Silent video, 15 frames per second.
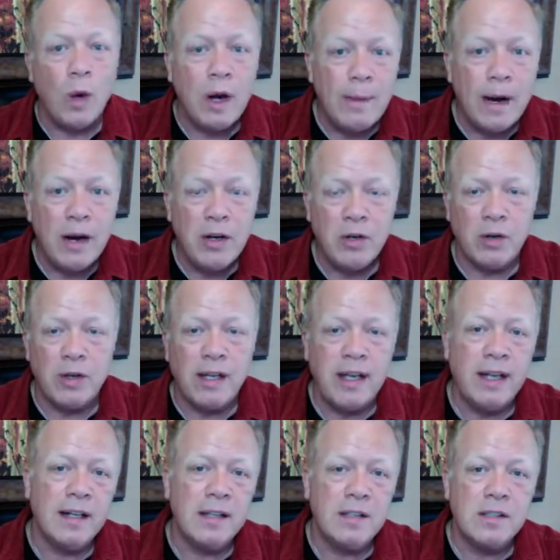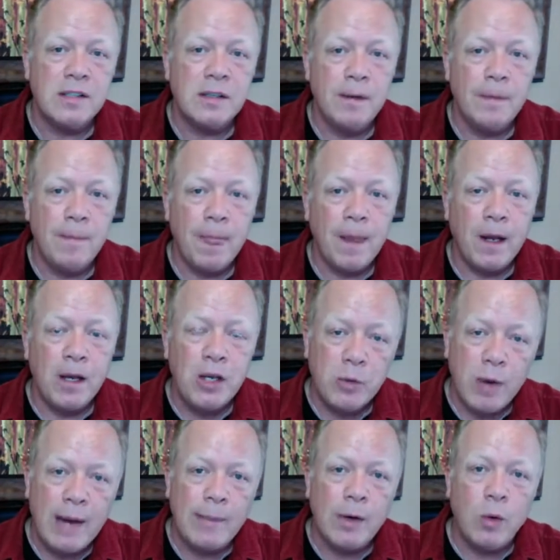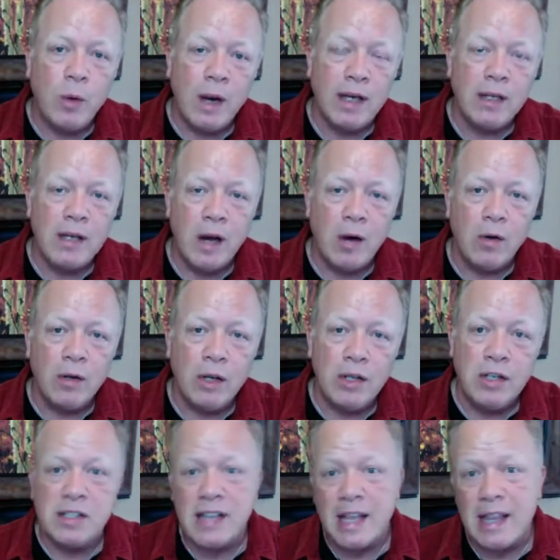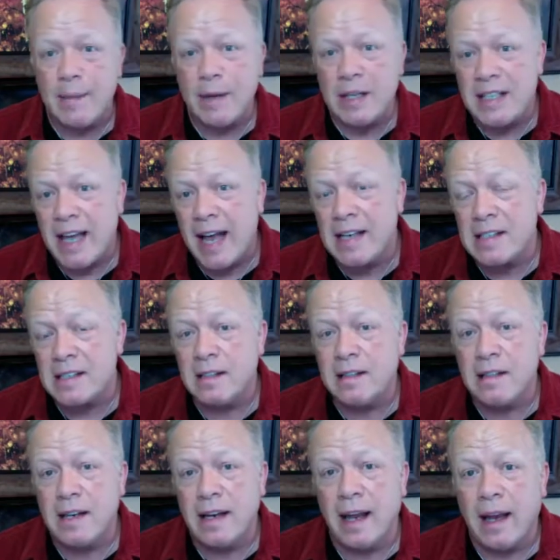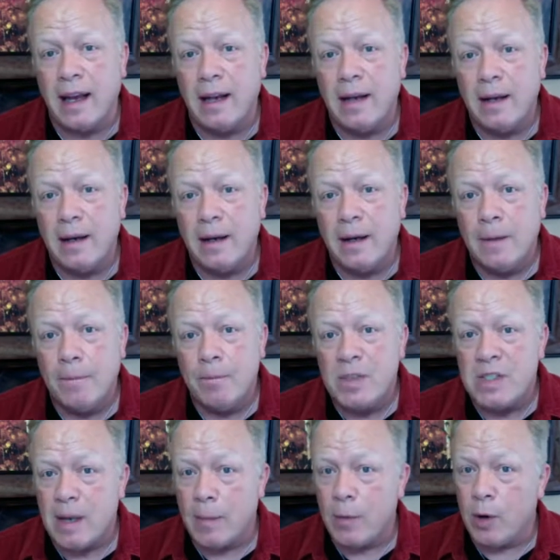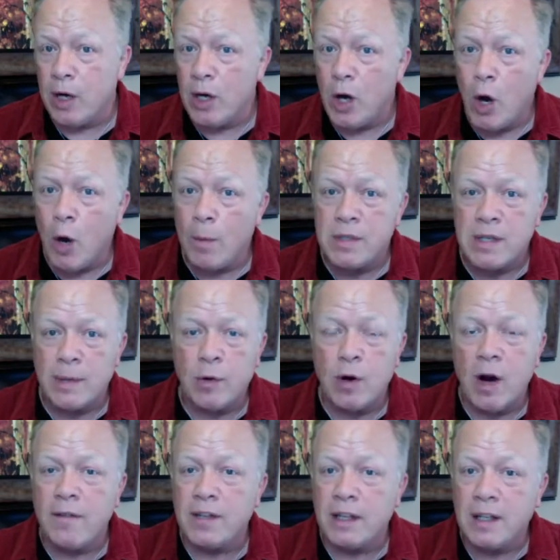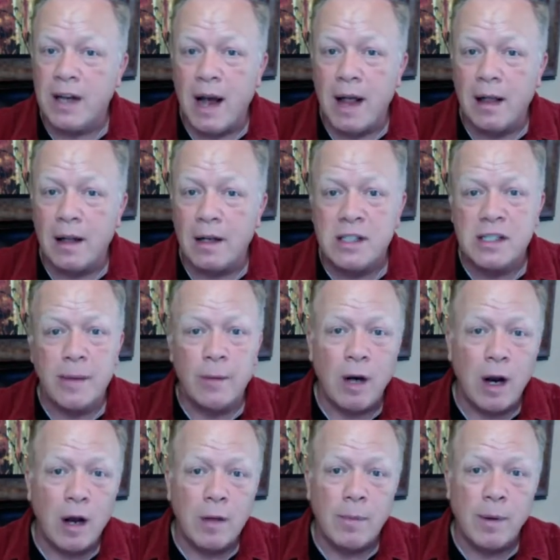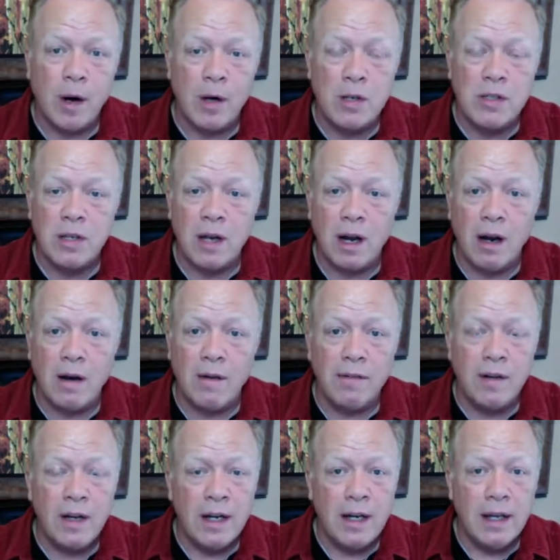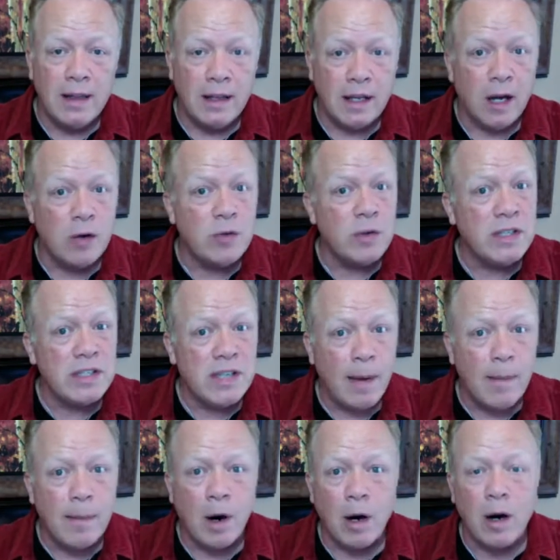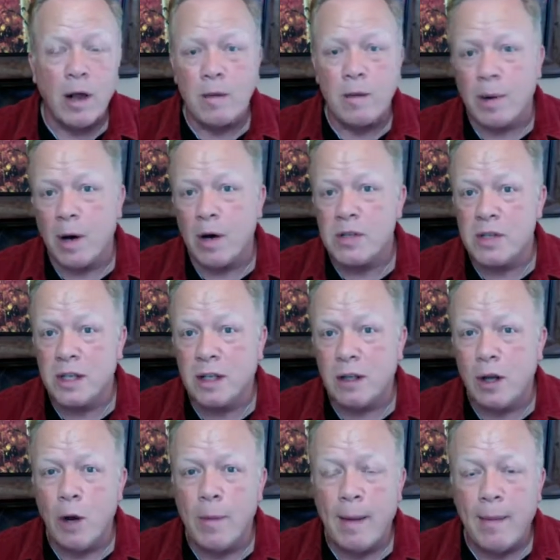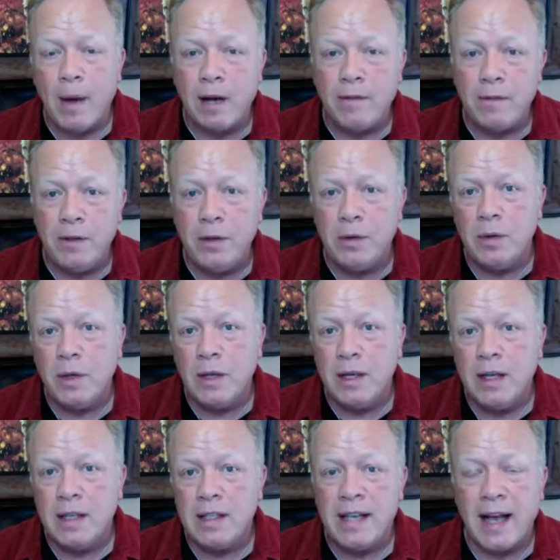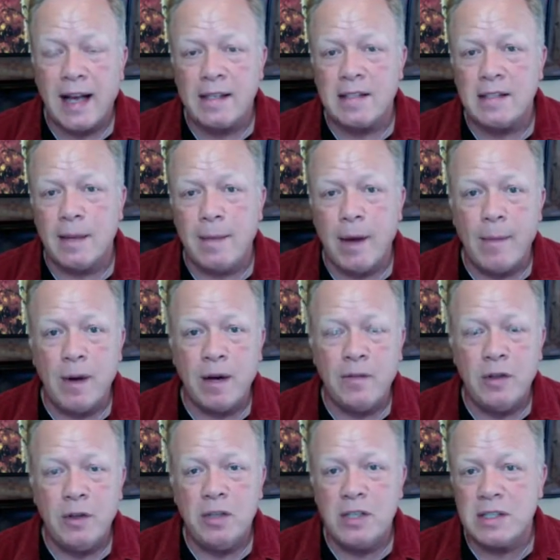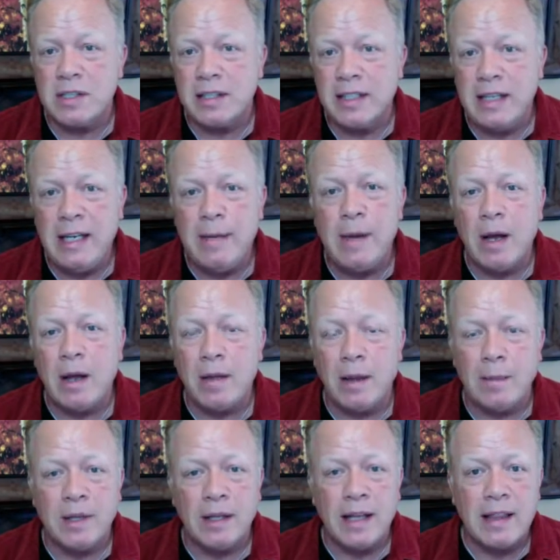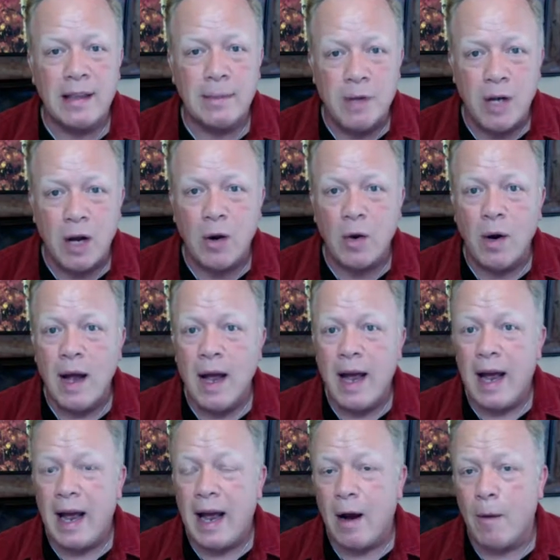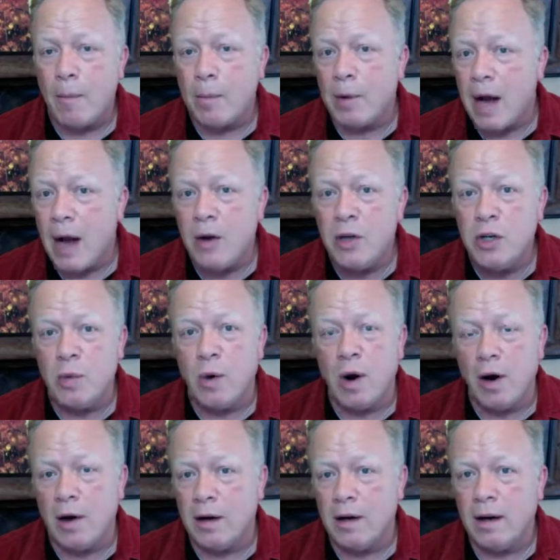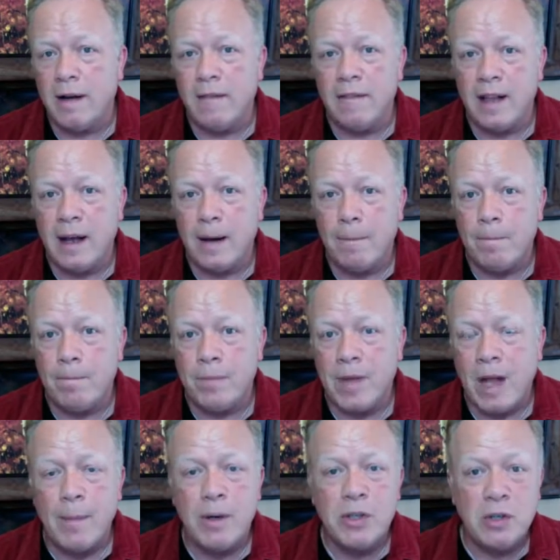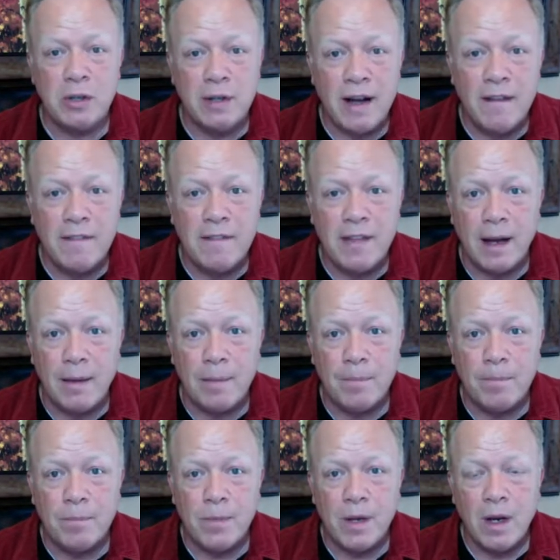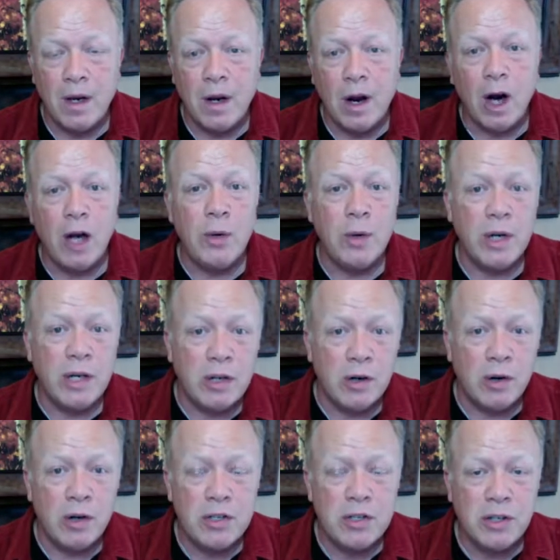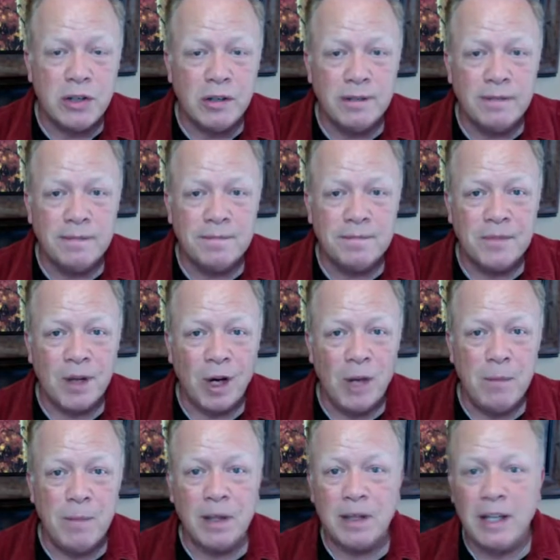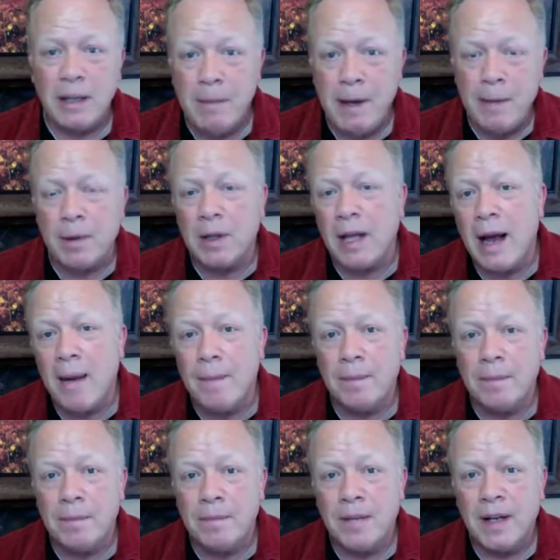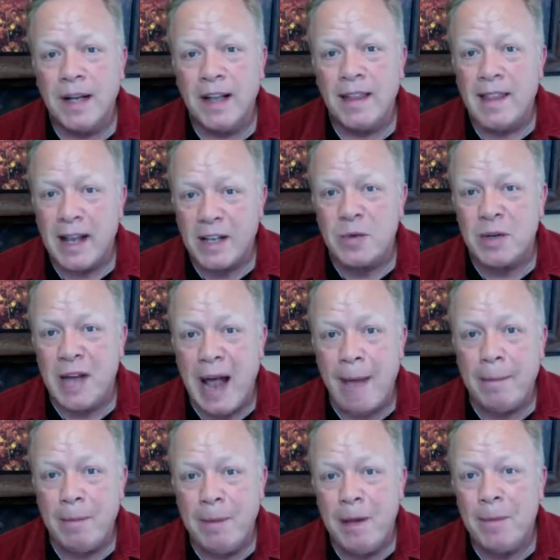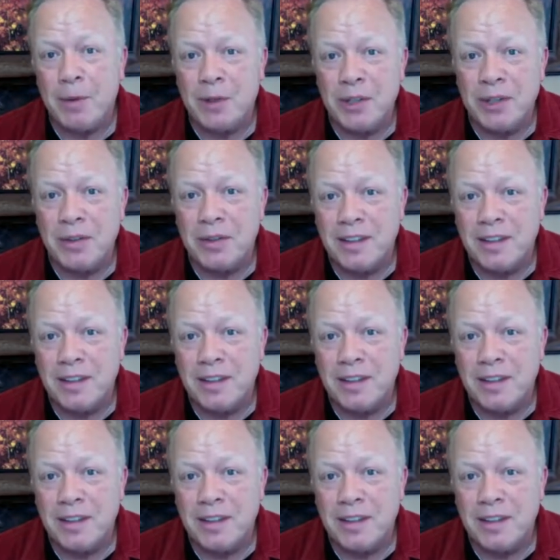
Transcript: What about your kids? Could you write them a quick note? Could you send them a text today? Some are at home, some are off to college, some are other parts of the country, some are in other parts of the globe. How about if you text them? How about if you just email them to let them know how proud you are of them, how much you love them? Are you an encourager? Are you building people up? That's what happy people do.